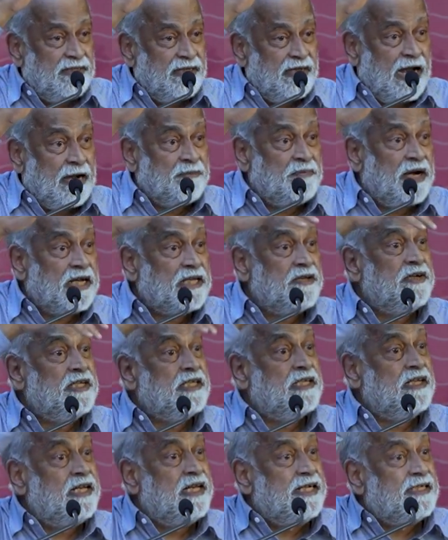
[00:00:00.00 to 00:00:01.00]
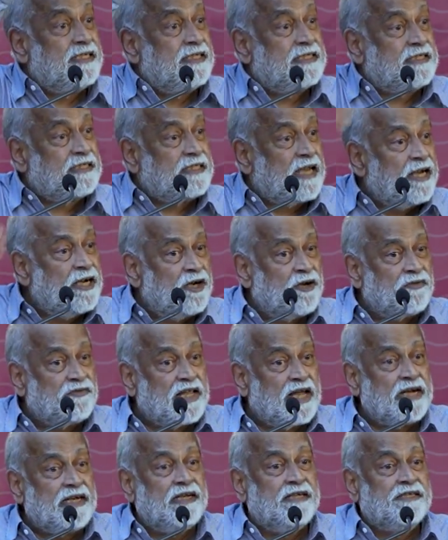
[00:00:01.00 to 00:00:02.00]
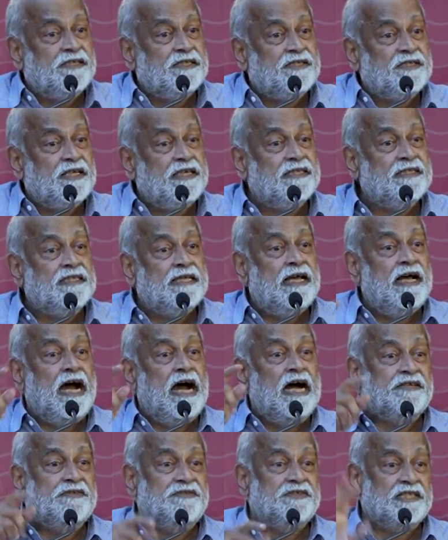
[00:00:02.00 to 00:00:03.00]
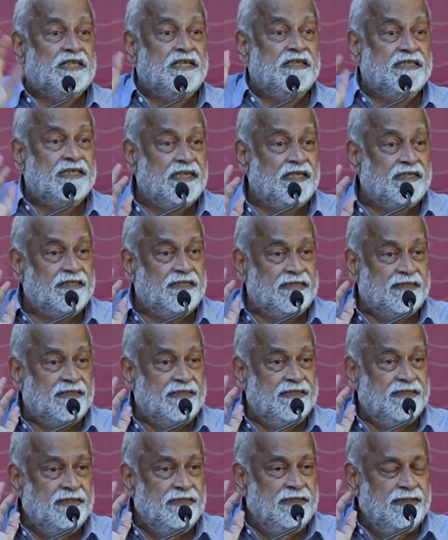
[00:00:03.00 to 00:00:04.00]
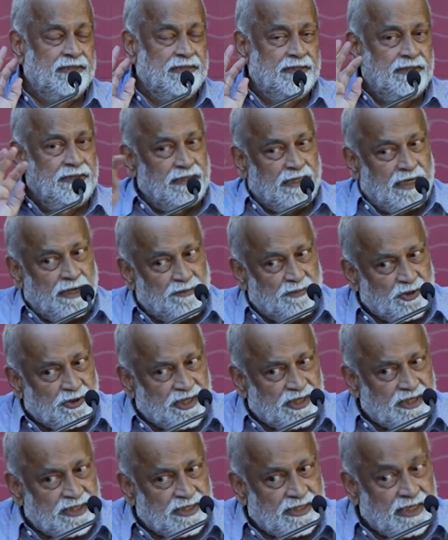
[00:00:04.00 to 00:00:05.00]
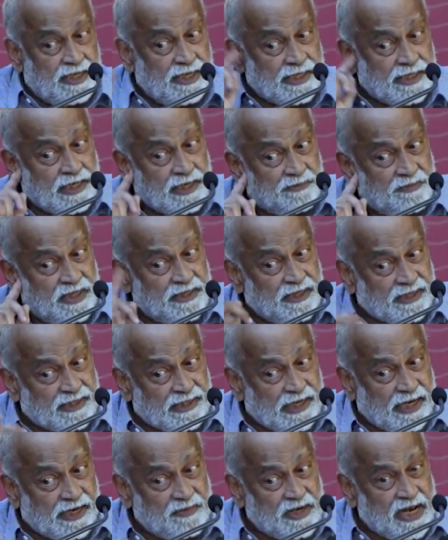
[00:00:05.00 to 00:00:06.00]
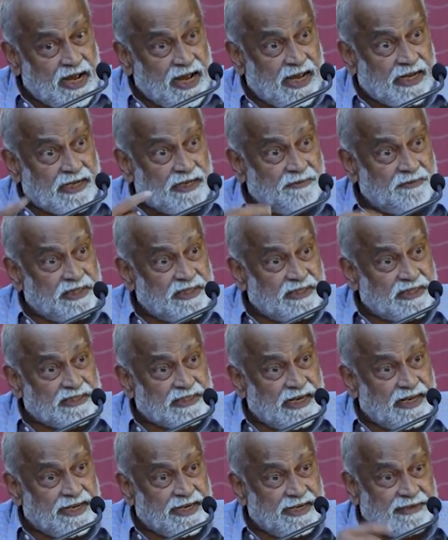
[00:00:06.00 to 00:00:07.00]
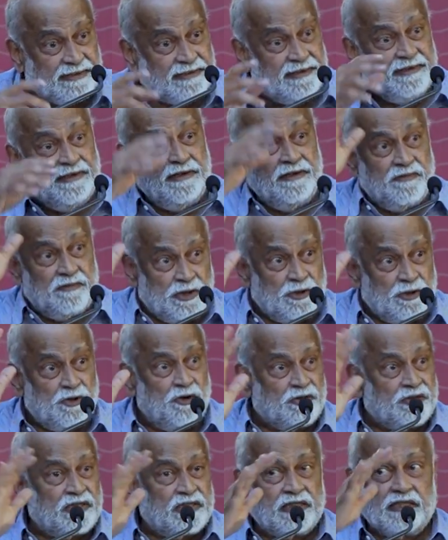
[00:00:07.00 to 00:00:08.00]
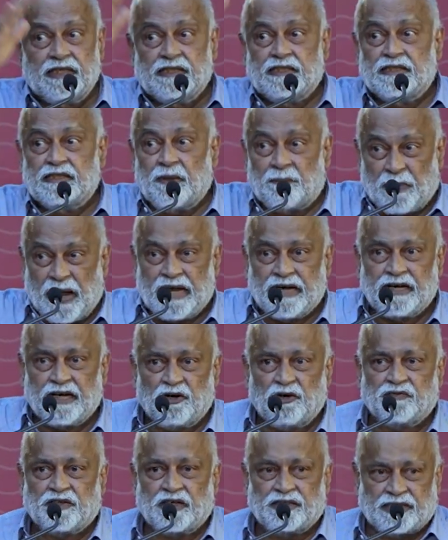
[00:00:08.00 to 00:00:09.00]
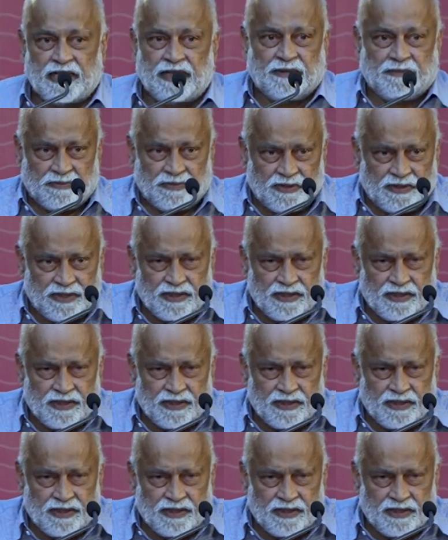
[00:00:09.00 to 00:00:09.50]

And by the way, the latest child of that literature is artificial intelligence. Computer is there, it can be just like me, I can be just like it. We know it's the panic of the times.